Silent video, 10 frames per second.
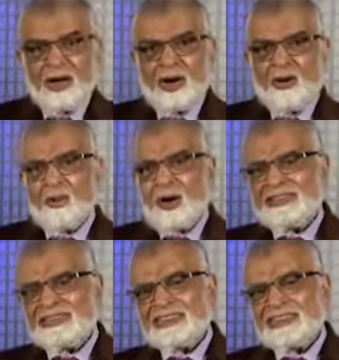
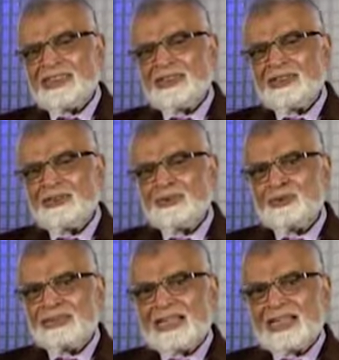wants to
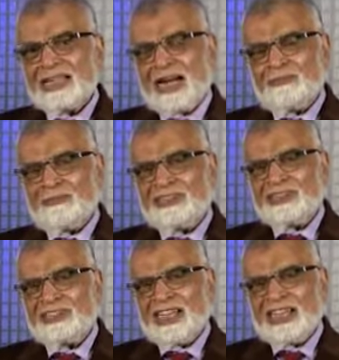take up this
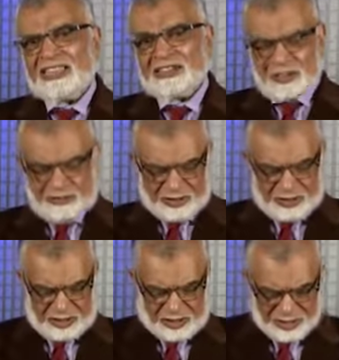challenge of
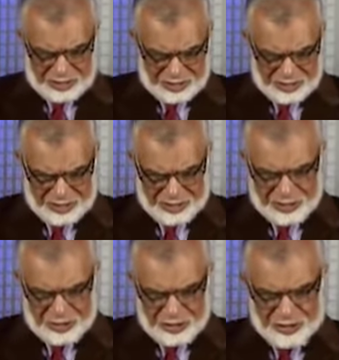Allah,
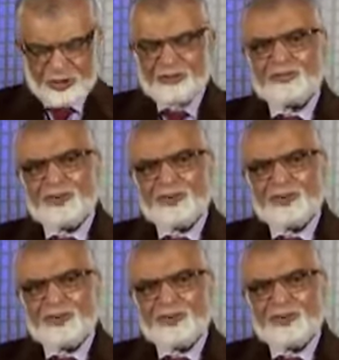not for